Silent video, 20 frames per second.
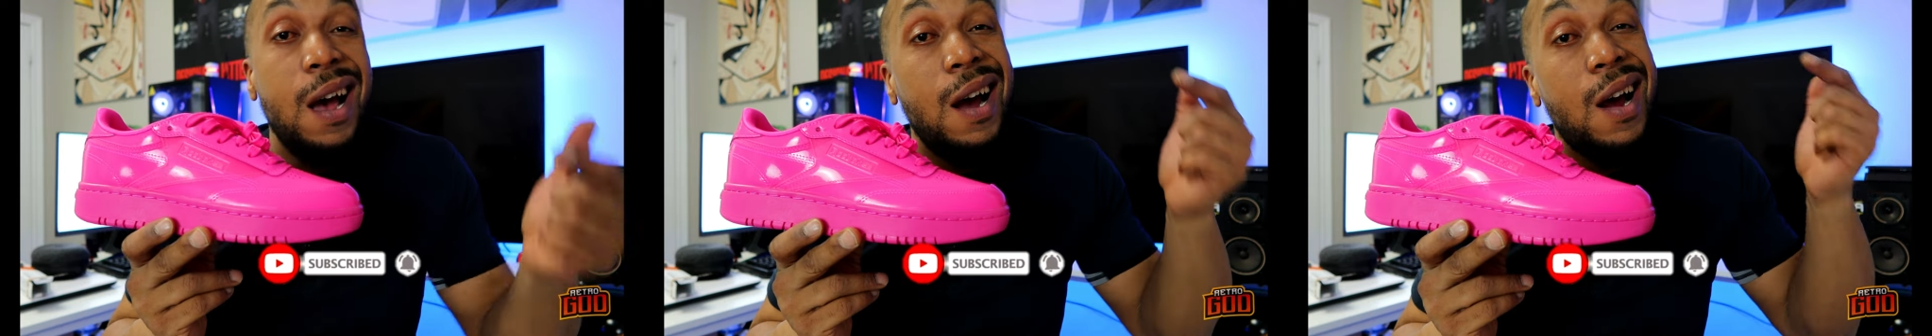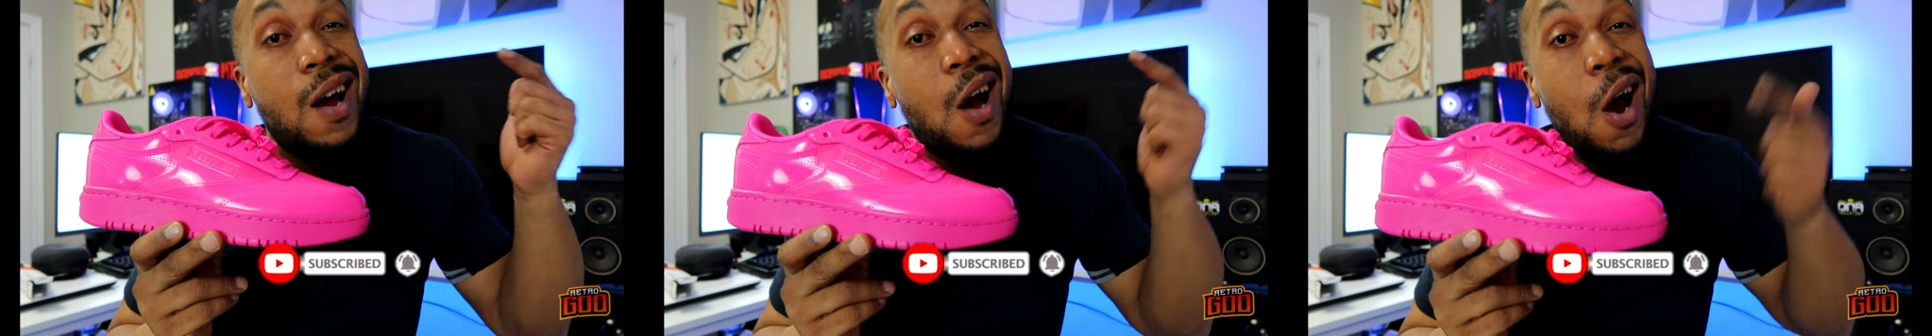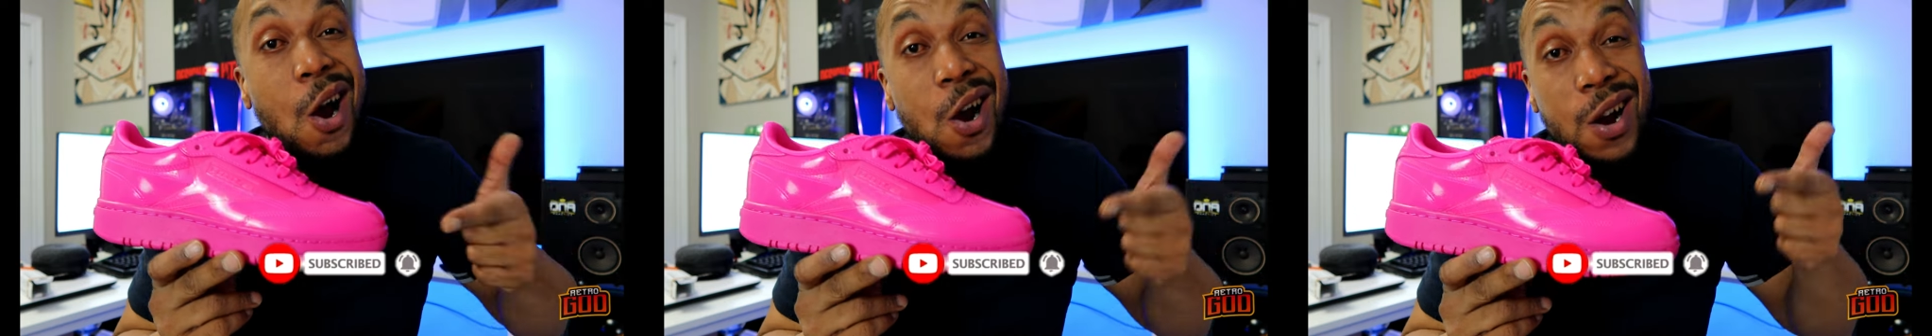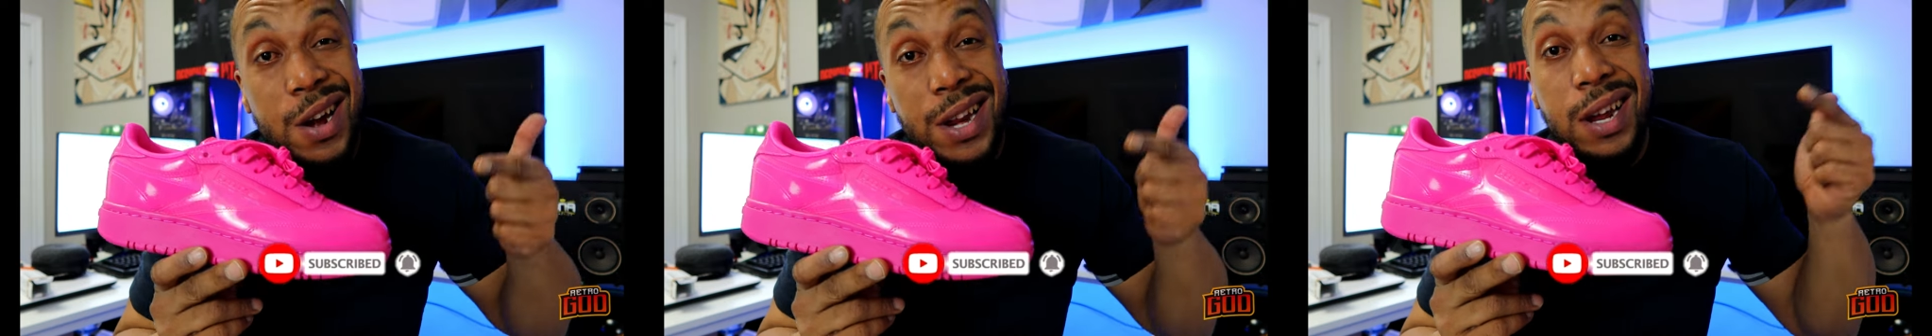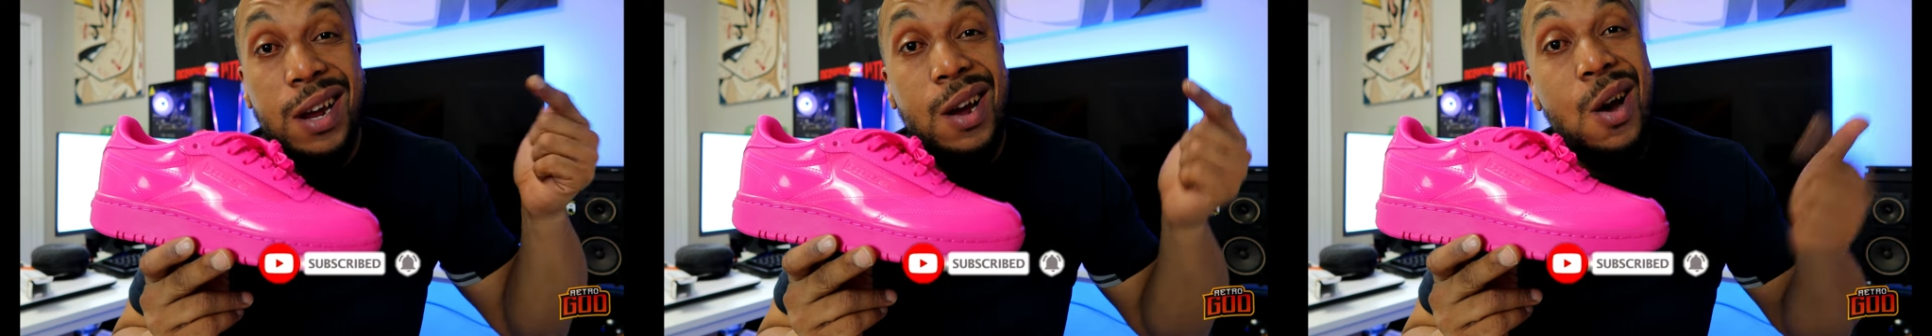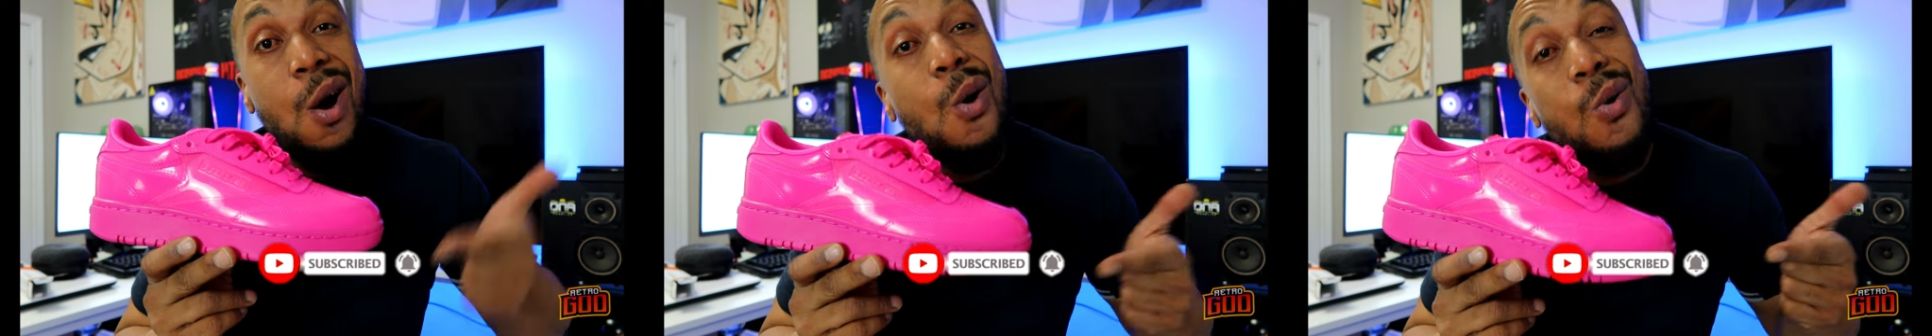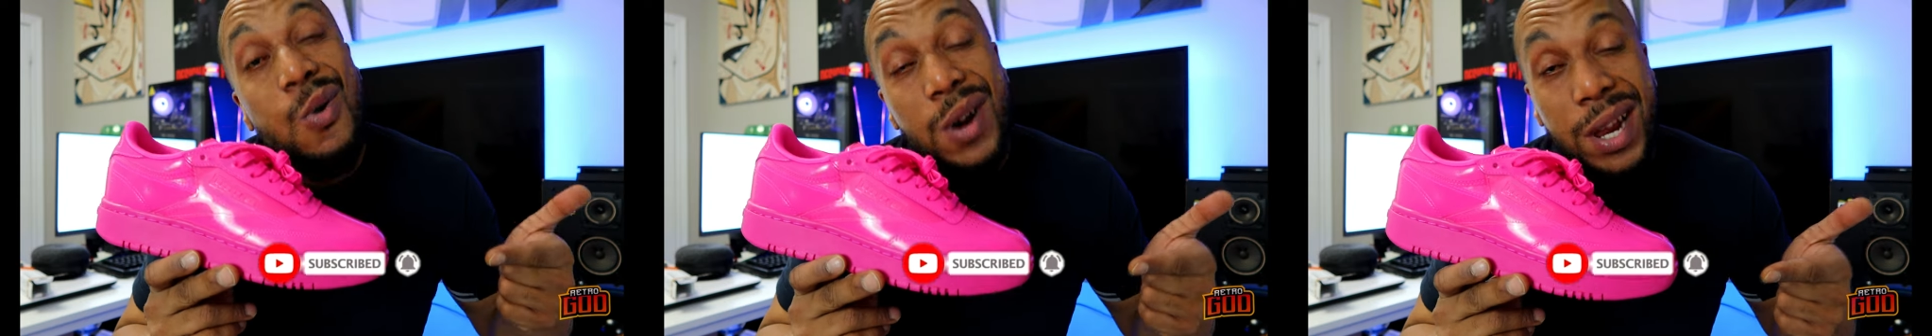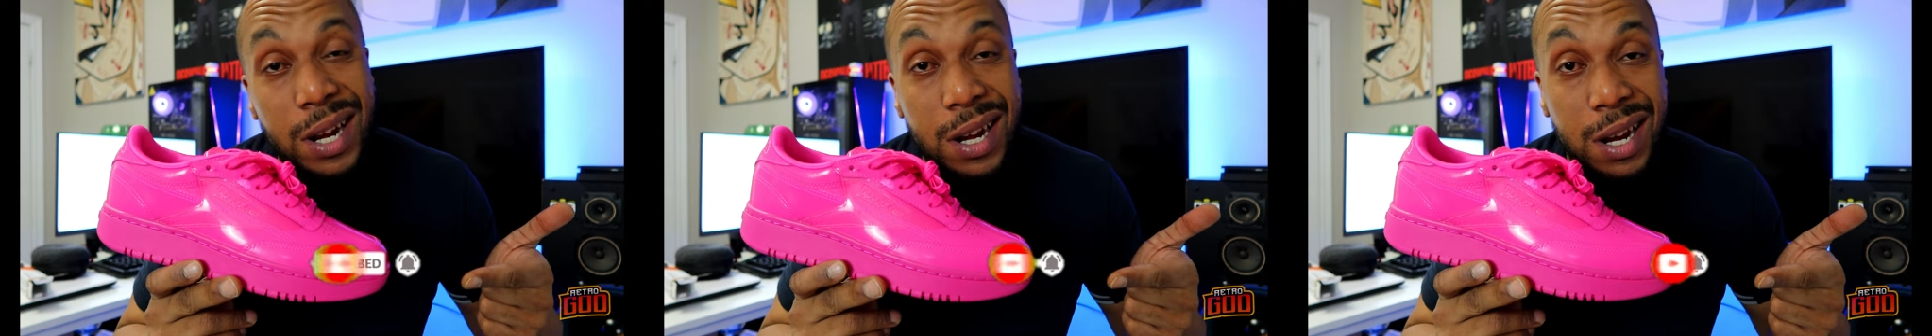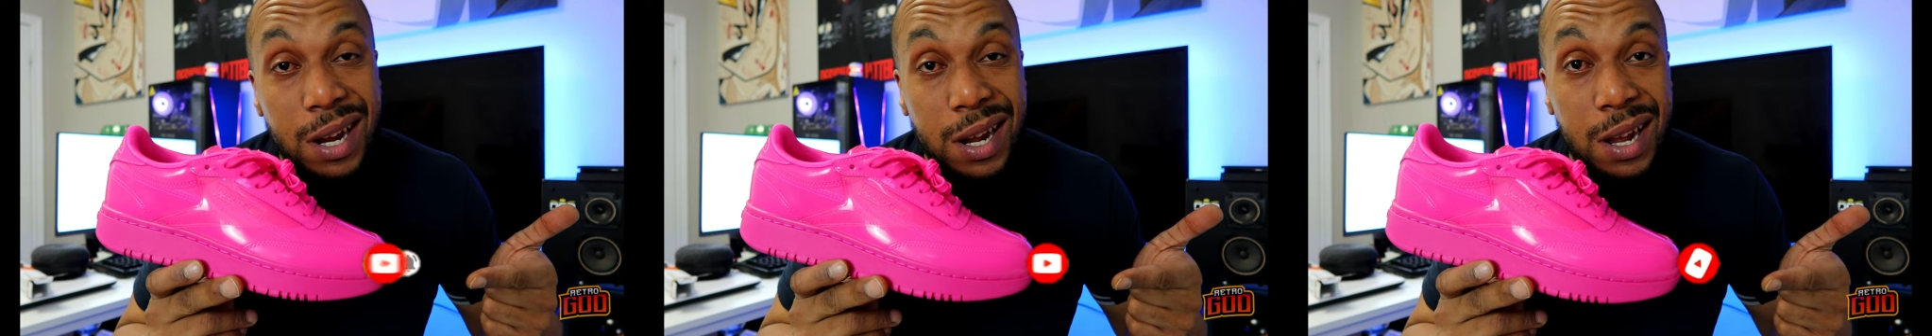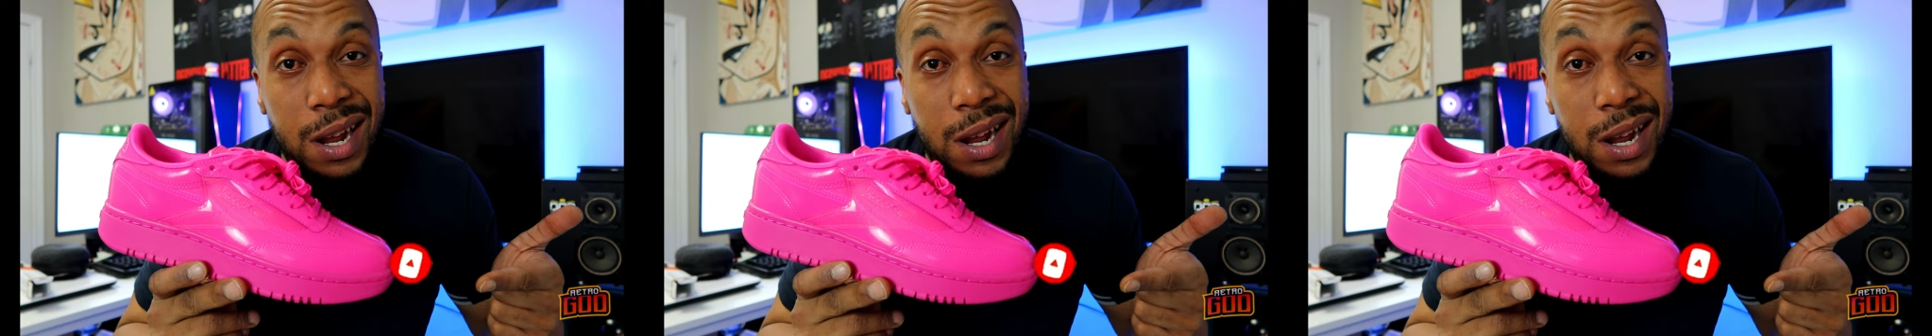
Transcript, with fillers: cardi coated